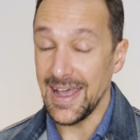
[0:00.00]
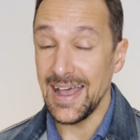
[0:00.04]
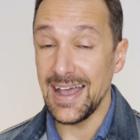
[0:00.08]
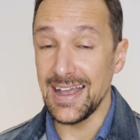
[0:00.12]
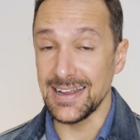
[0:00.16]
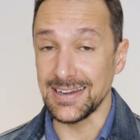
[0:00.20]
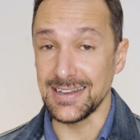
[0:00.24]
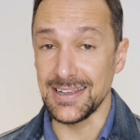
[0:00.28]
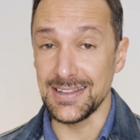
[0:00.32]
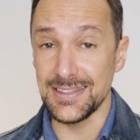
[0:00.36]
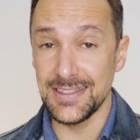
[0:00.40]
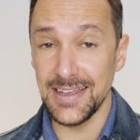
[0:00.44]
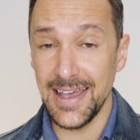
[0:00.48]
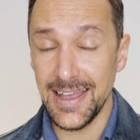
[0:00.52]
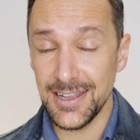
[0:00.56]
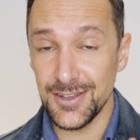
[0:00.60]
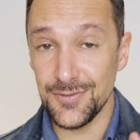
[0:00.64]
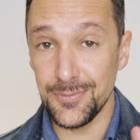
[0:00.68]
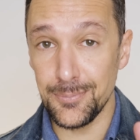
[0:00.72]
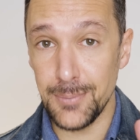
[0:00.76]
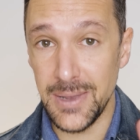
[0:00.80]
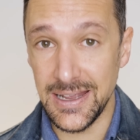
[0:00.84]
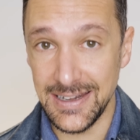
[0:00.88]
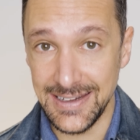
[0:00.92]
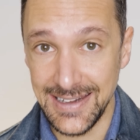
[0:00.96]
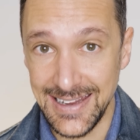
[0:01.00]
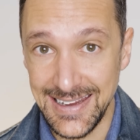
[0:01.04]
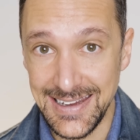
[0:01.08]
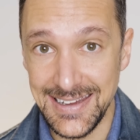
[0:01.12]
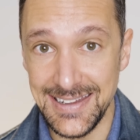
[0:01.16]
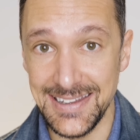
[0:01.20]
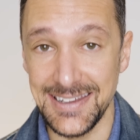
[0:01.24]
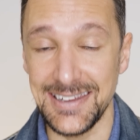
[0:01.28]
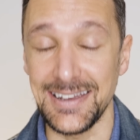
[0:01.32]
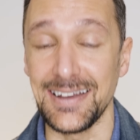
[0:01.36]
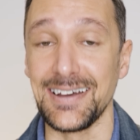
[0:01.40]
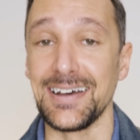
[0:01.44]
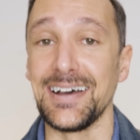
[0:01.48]
And that
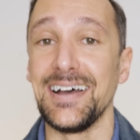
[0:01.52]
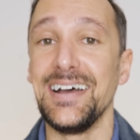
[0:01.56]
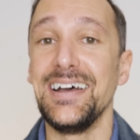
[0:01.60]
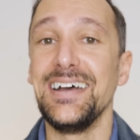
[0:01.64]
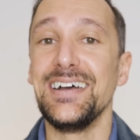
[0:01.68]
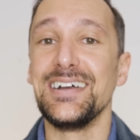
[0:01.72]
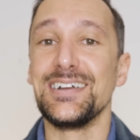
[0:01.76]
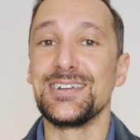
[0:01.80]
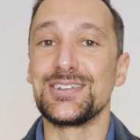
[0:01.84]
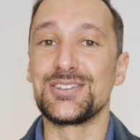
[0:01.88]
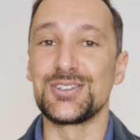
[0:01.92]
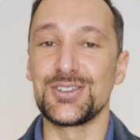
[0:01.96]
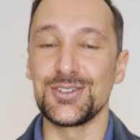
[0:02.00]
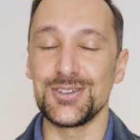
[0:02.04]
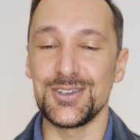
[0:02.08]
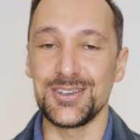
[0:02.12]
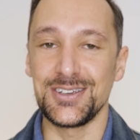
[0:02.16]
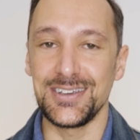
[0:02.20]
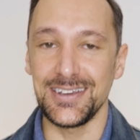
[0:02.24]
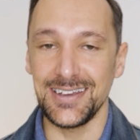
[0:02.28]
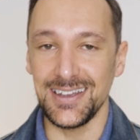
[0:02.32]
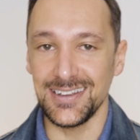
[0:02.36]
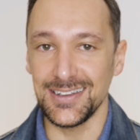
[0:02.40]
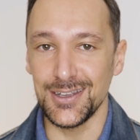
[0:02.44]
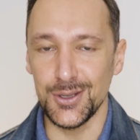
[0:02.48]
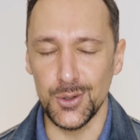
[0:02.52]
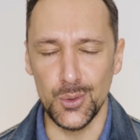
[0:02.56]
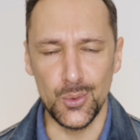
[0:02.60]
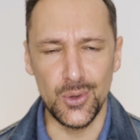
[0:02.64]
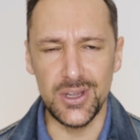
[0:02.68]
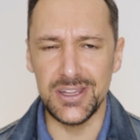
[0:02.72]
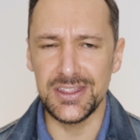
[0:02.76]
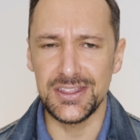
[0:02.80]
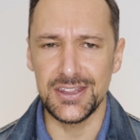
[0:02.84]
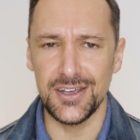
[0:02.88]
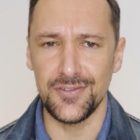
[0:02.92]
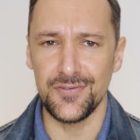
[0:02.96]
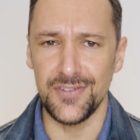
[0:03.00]
maninka together
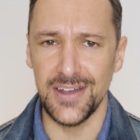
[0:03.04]
with the